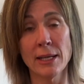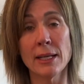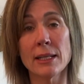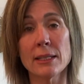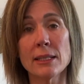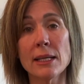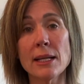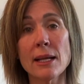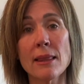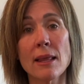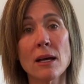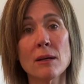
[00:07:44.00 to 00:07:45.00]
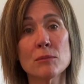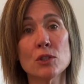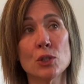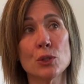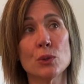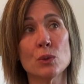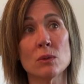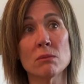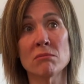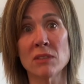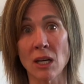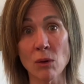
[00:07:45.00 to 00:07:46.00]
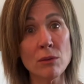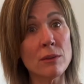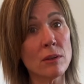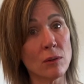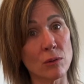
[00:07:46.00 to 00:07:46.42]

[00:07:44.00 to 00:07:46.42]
leading them to doubt their